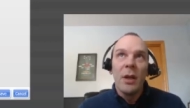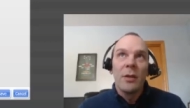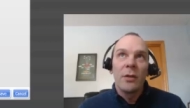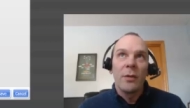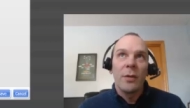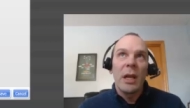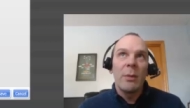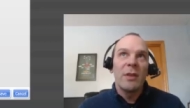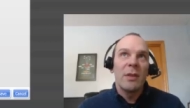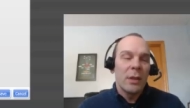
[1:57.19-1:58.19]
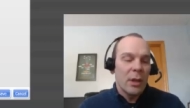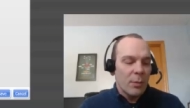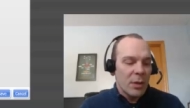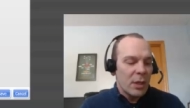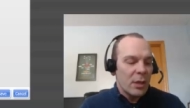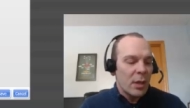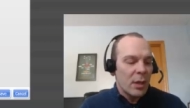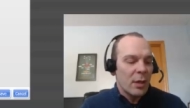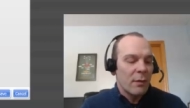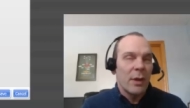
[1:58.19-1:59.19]
So for ABC Company,
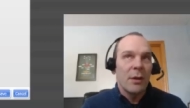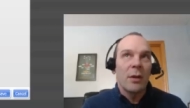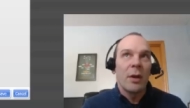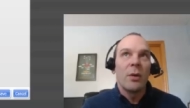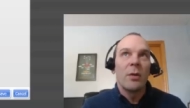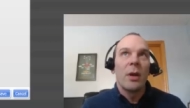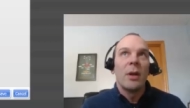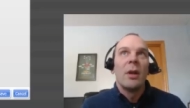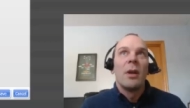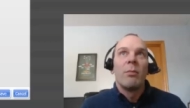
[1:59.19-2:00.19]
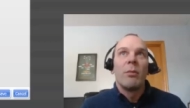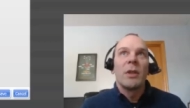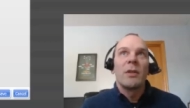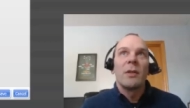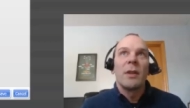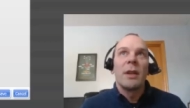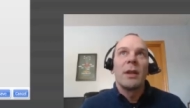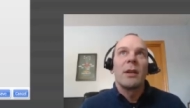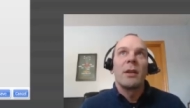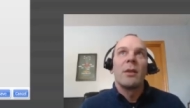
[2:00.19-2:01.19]
uh, vendor code much
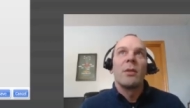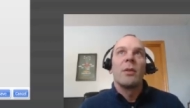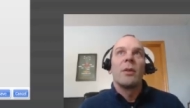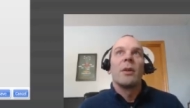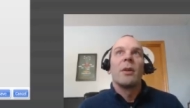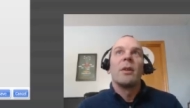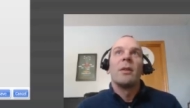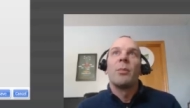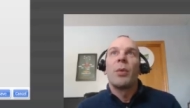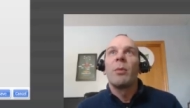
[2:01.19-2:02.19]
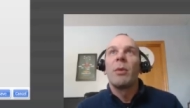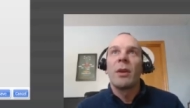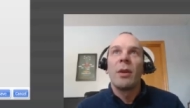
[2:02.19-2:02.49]
like your department